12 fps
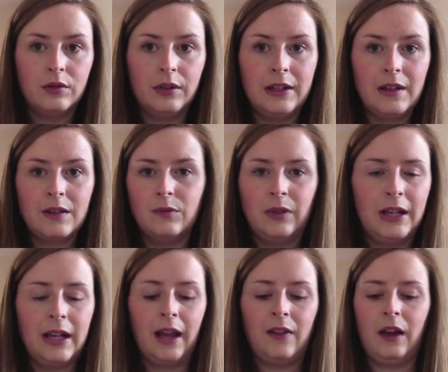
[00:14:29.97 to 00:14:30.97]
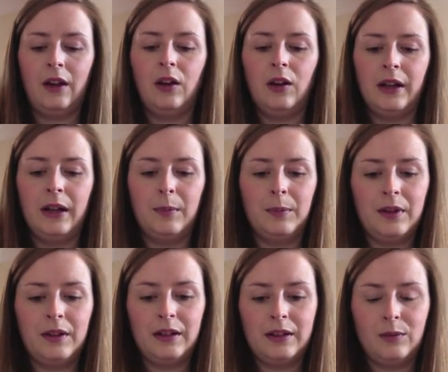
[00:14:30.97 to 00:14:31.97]
It doesn't really get that hot here, but
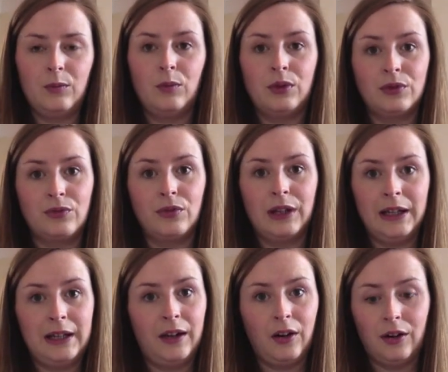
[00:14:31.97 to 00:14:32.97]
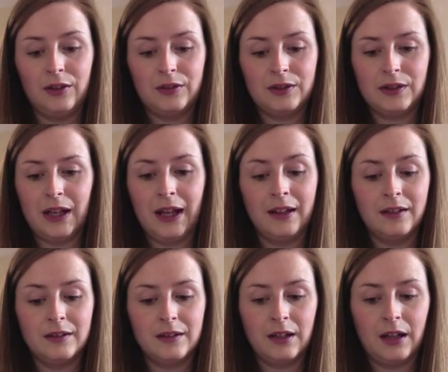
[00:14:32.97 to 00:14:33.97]
it was really hot,
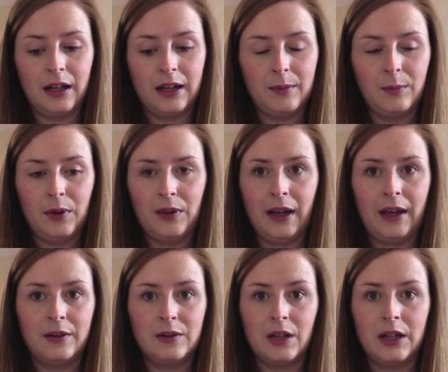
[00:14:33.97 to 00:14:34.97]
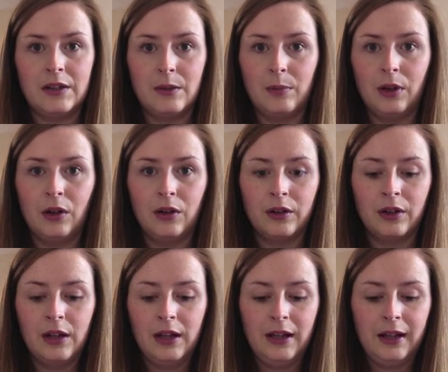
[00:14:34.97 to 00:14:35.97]
and I put that outside to block,
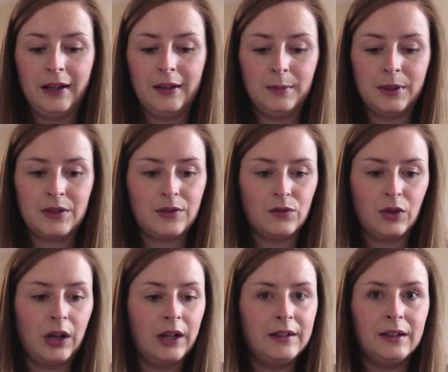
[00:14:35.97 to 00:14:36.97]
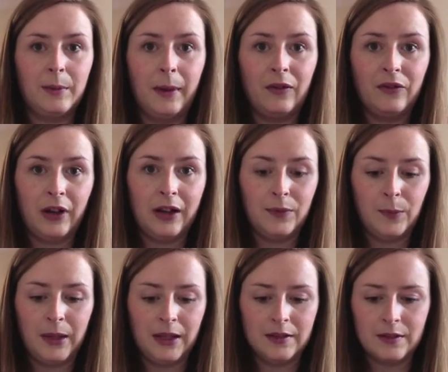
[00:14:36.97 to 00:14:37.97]
and it must have dried in about 5
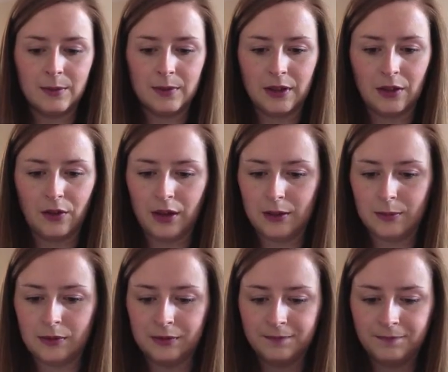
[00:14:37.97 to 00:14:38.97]
minutes. It was incredible.